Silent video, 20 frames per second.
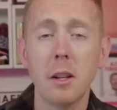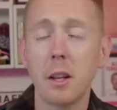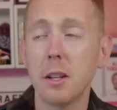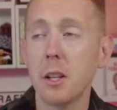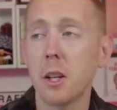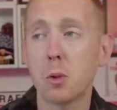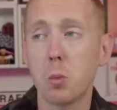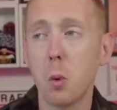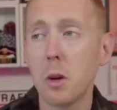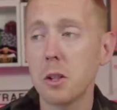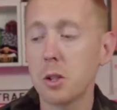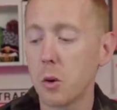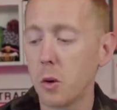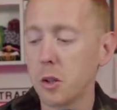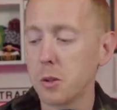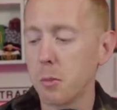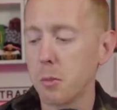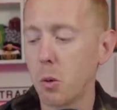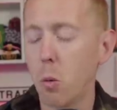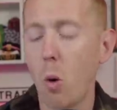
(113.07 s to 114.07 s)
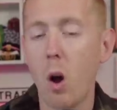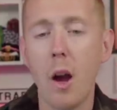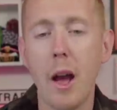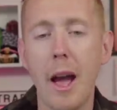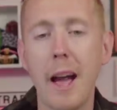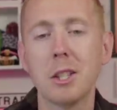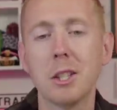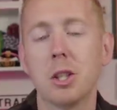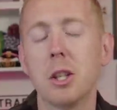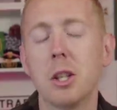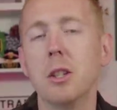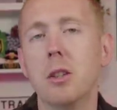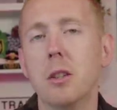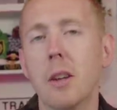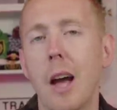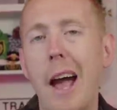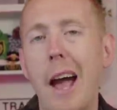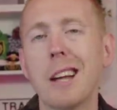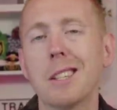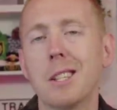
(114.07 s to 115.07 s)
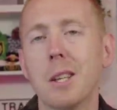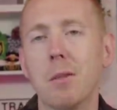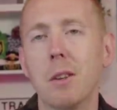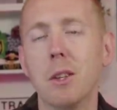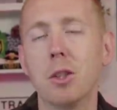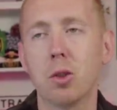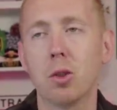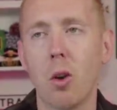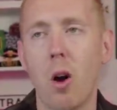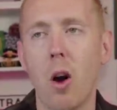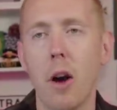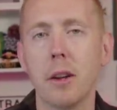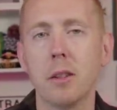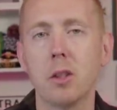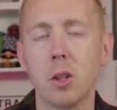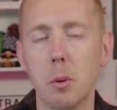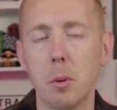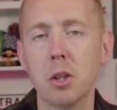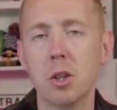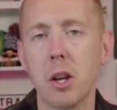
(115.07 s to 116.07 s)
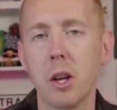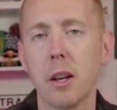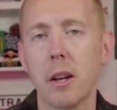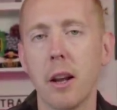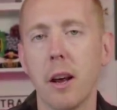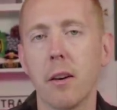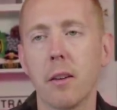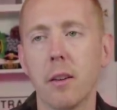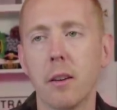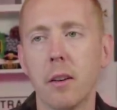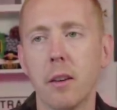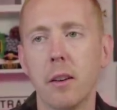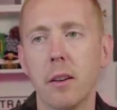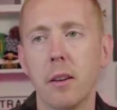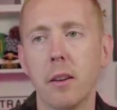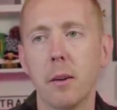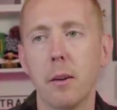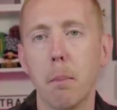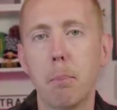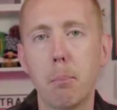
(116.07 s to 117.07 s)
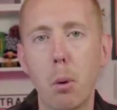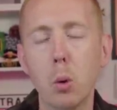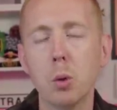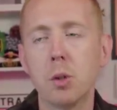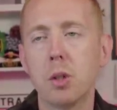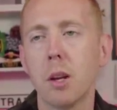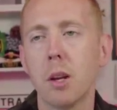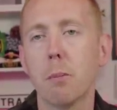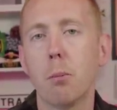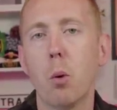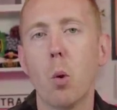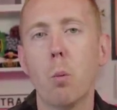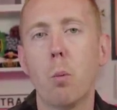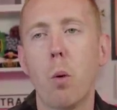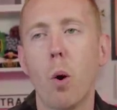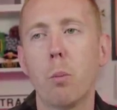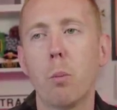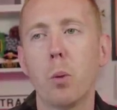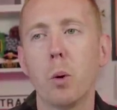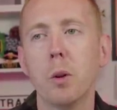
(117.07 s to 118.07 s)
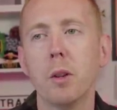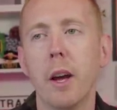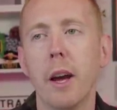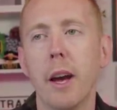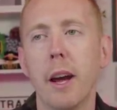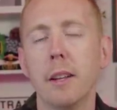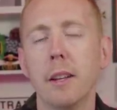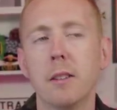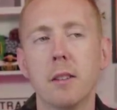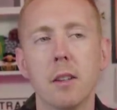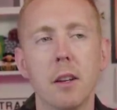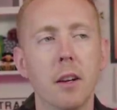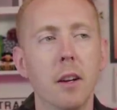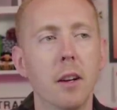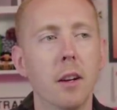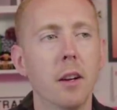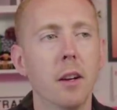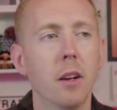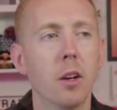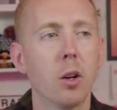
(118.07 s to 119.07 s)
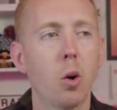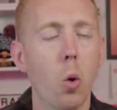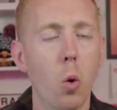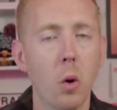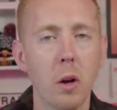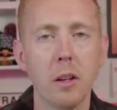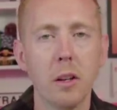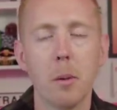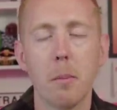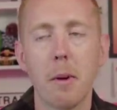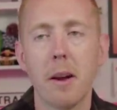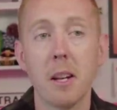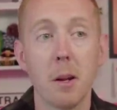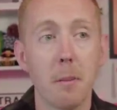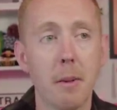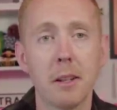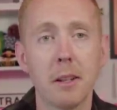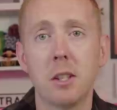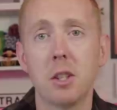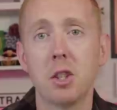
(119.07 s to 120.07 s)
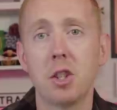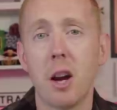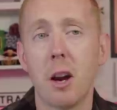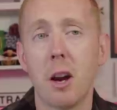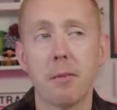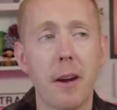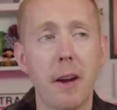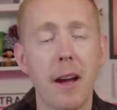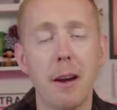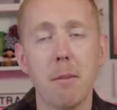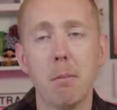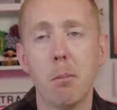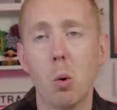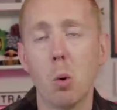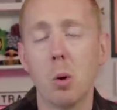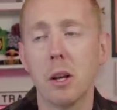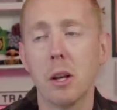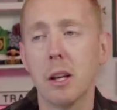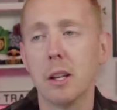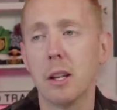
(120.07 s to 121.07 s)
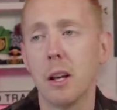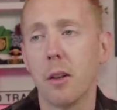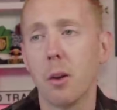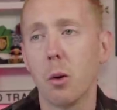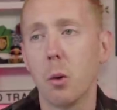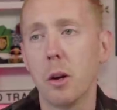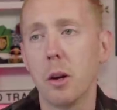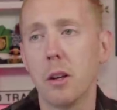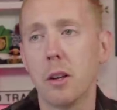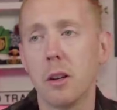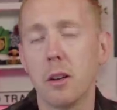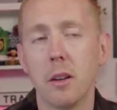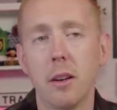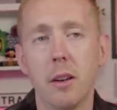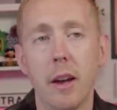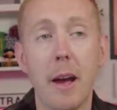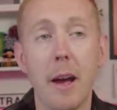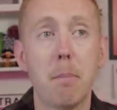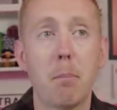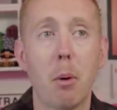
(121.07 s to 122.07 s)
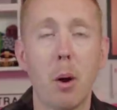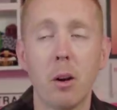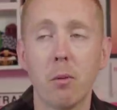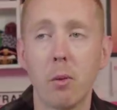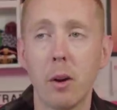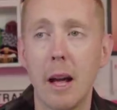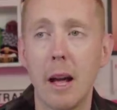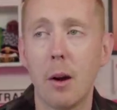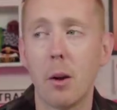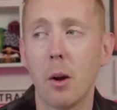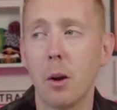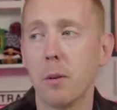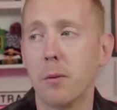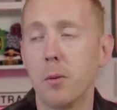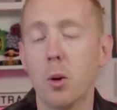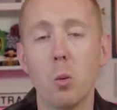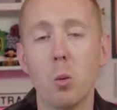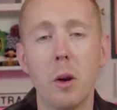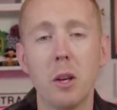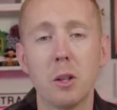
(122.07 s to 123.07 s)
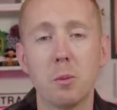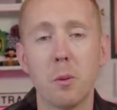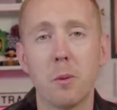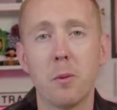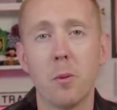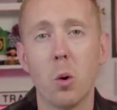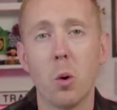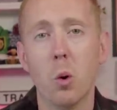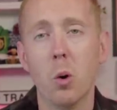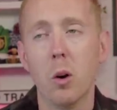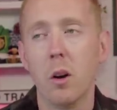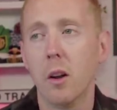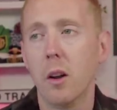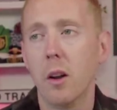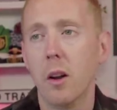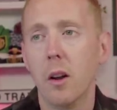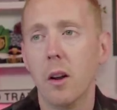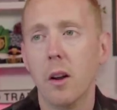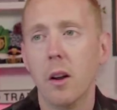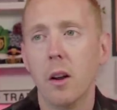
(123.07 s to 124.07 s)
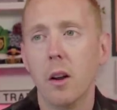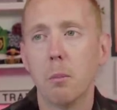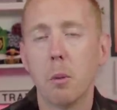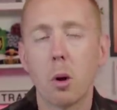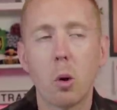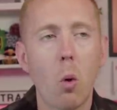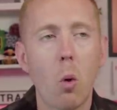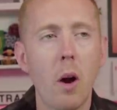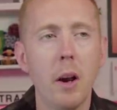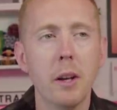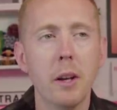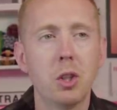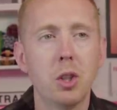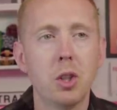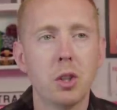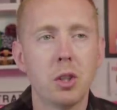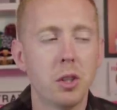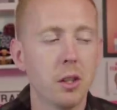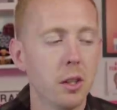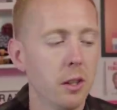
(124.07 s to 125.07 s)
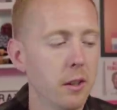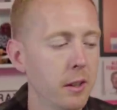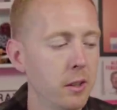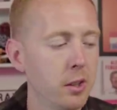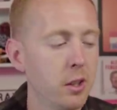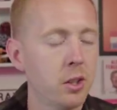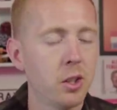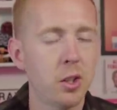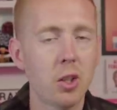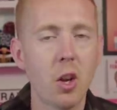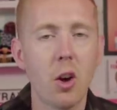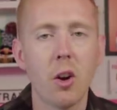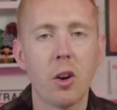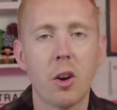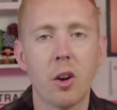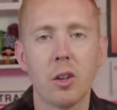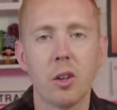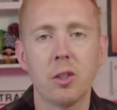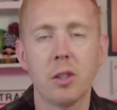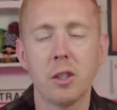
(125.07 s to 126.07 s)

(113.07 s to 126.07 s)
I swear to God, is Maguire actually actively trying to be shit now? Booting Paul Pogba in the head, calling Nemanja Matic out for handballing it the other week, headbutting Ronaldo a few weeks before. Maguire's just, it's a circus.